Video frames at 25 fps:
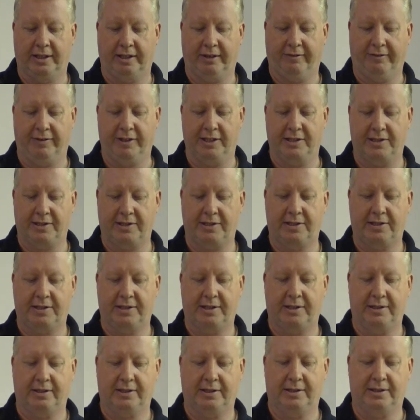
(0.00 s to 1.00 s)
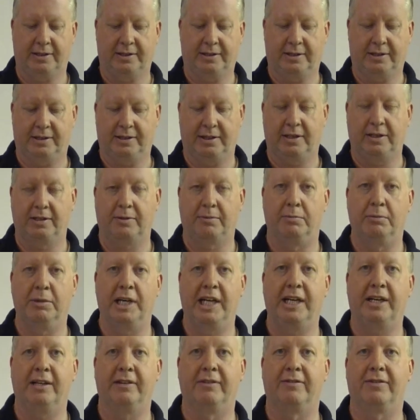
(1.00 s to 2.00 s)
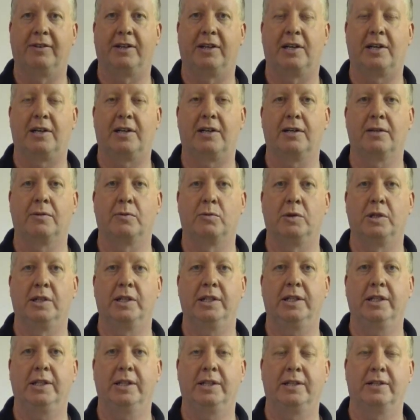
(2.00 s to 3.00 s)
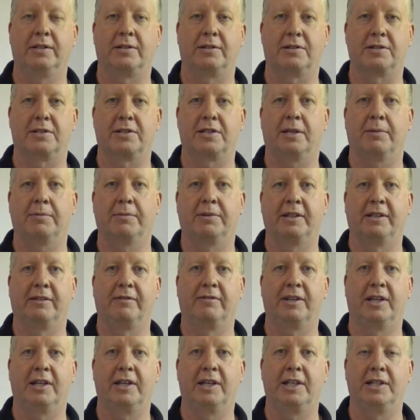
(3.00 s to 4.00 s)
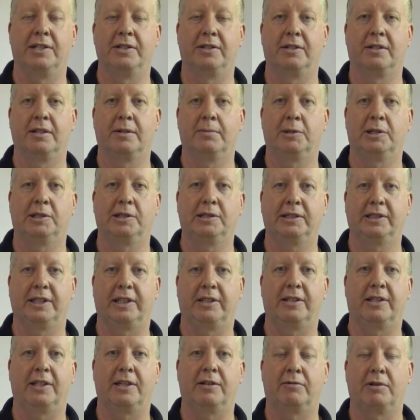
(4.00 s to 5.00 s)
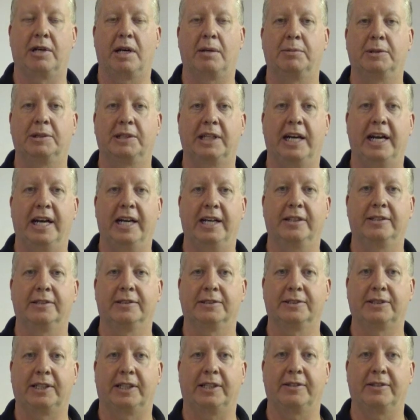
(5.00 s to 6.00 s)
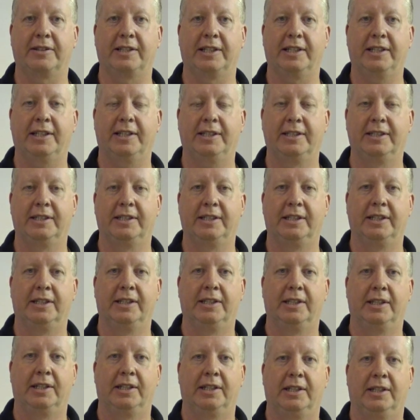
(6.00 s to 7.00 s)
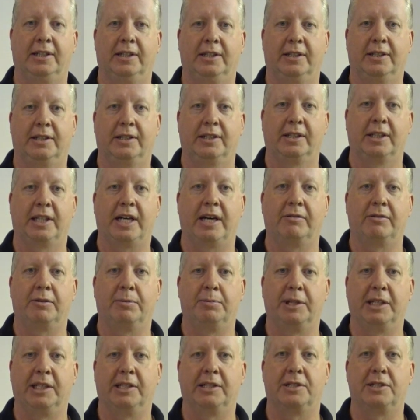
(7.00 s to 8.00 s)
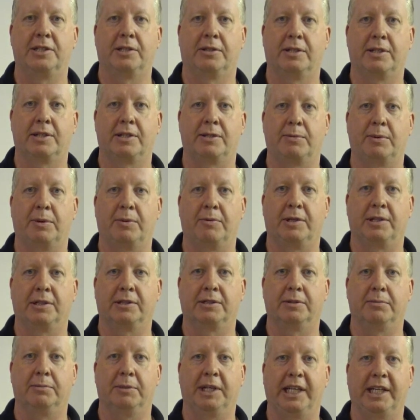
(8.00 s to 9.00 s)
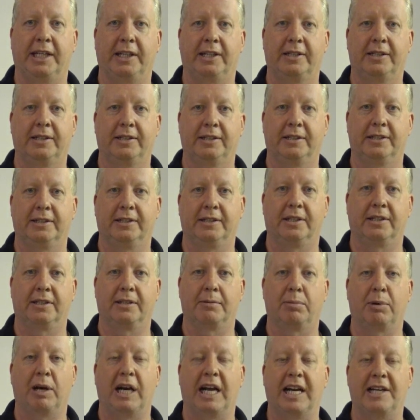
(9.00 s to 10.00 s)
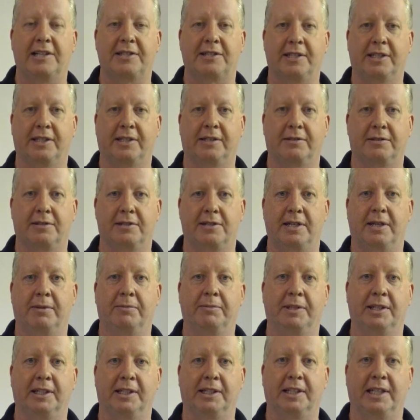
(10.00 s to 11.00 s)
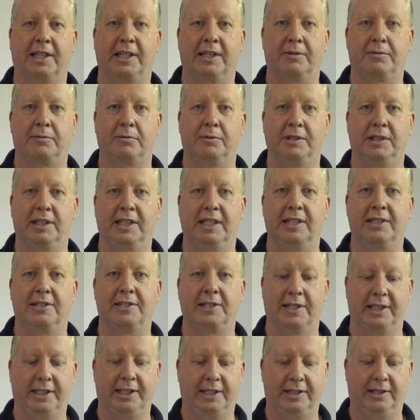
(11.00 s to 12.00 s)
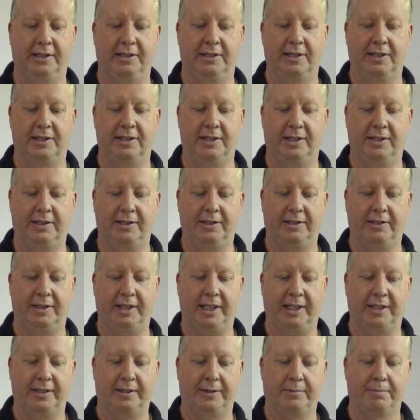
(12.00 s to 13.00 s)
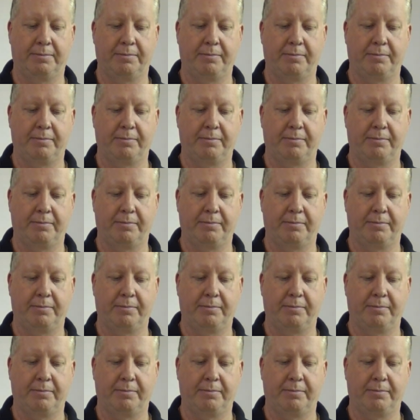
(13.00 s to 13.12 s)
if it's made of hard wood or something very durable, there are rubber handles out there, that would be the choice we want to make, not a plastic or something that would easily deteriorate.